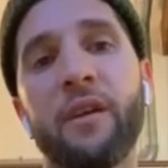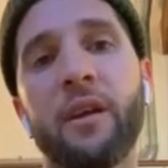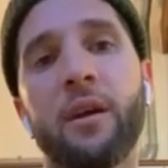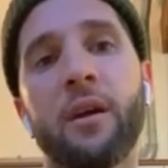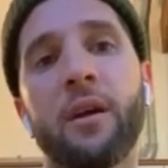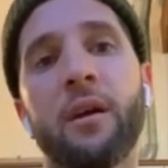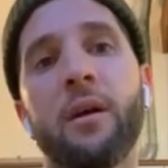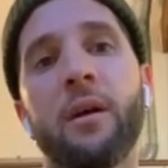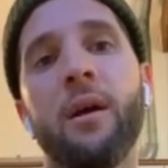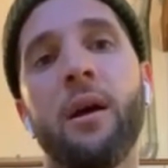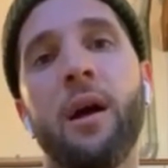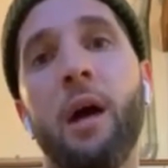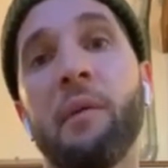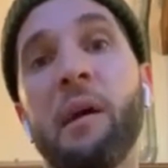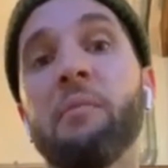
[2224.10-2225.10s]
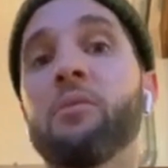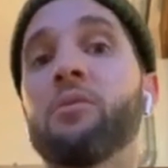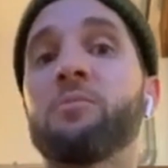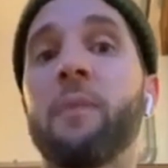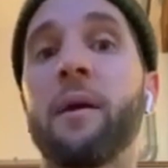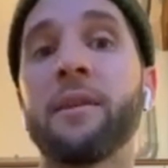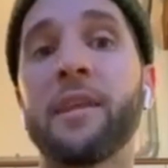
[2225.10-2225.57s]
Africa. I'll be able to
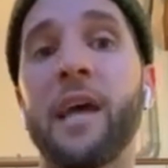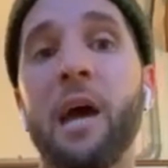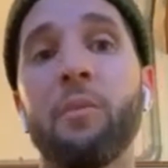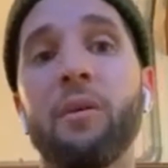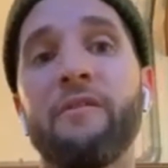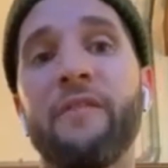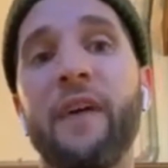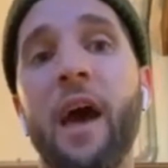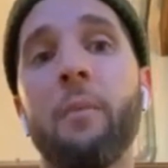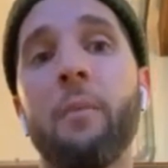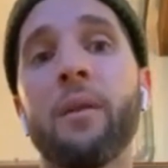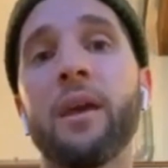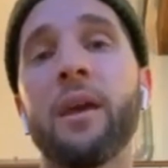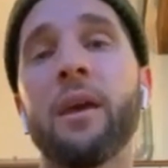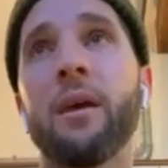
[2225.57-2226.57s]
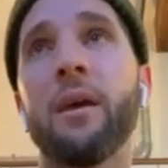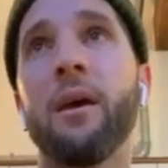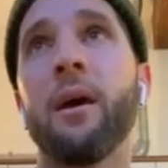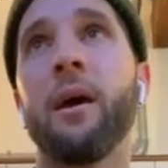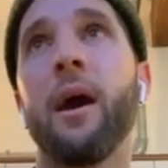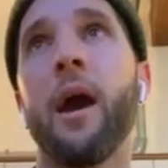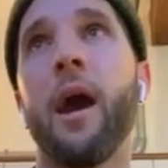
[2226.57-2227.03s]
spend time with family.
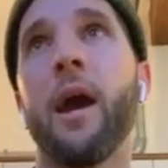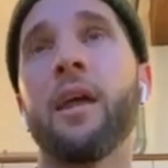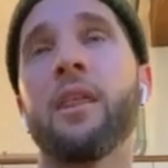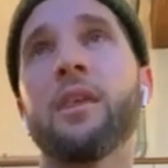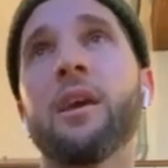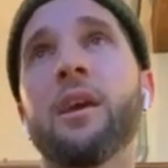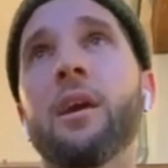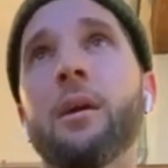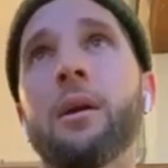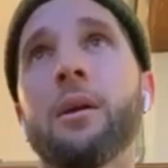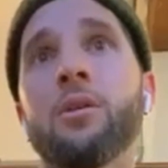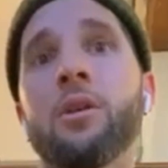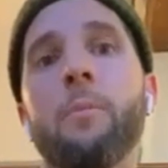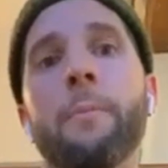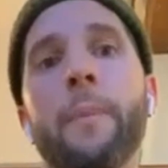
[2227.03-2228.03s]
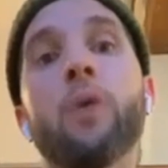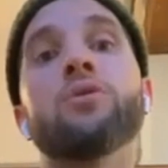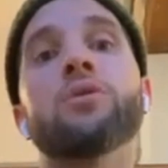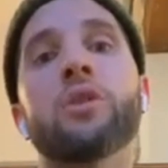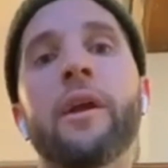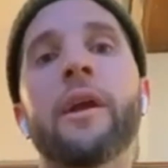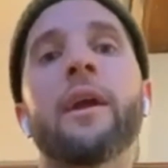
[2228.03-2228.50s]
And I think, you know,
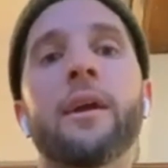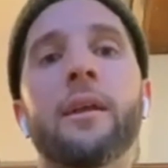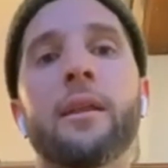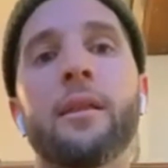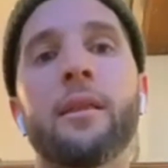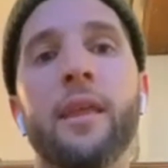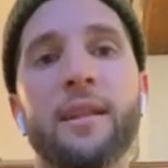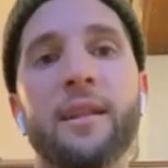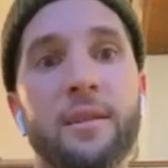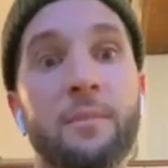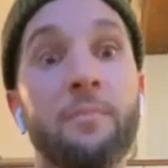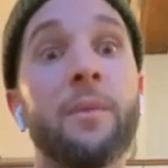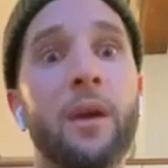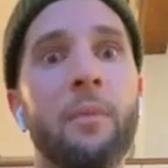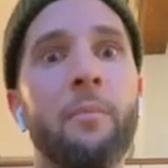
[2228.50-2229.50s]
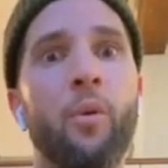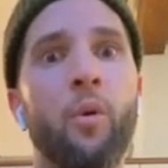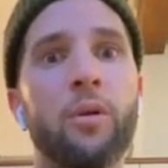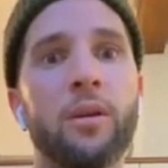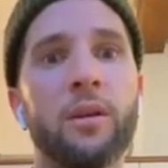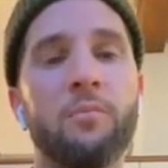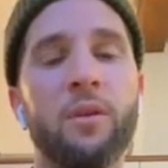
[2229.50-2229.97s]
post cricket, that's
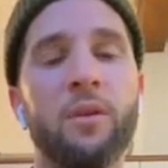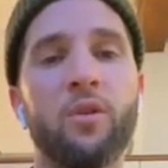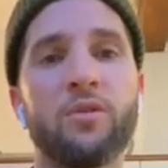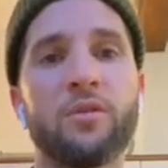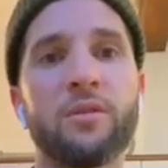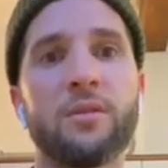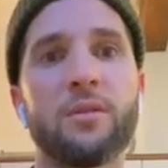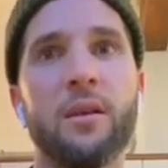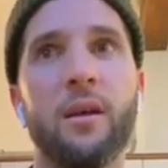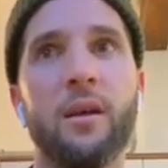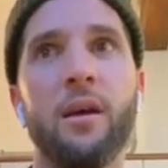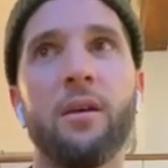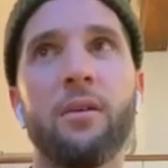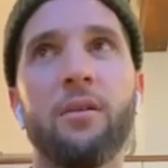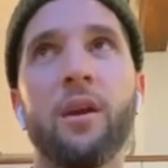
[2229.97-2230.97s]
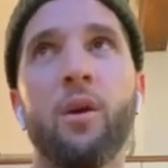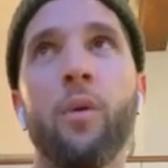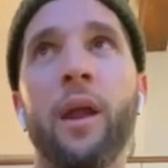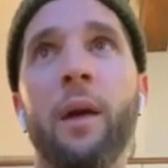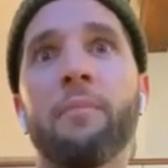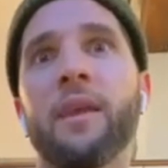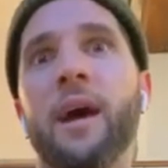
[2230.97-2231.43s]
important, because, you know,
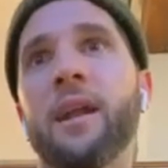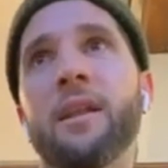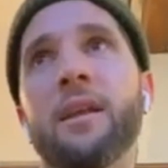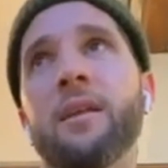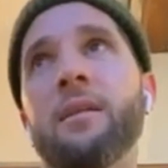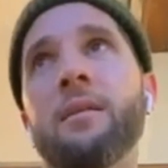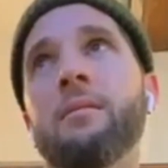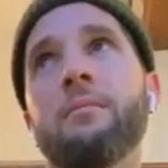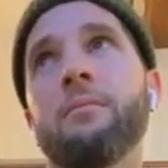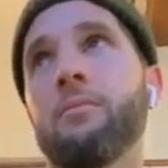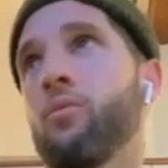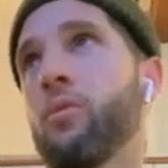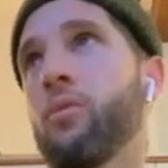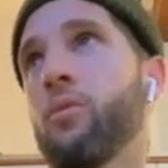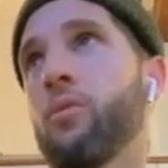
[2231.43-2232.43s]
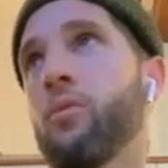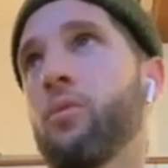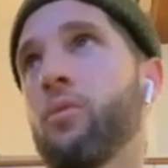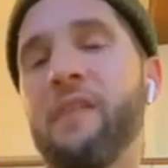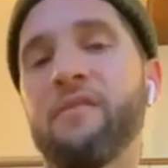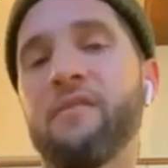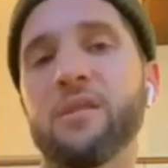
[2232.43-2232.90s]
when I'm done in whatever
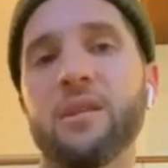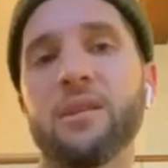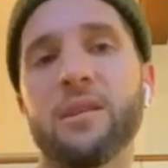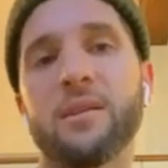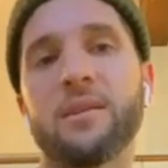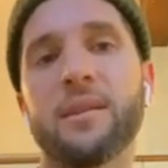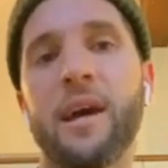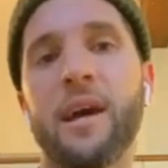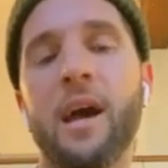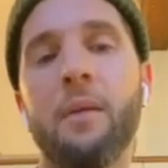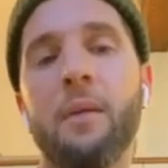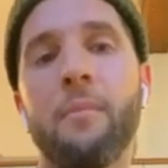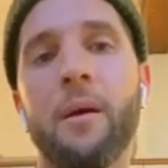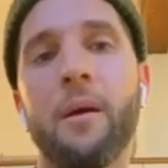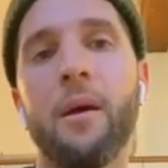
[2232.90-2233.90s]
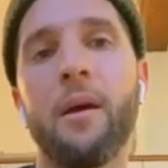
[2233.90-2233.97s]
5 or 6 years time,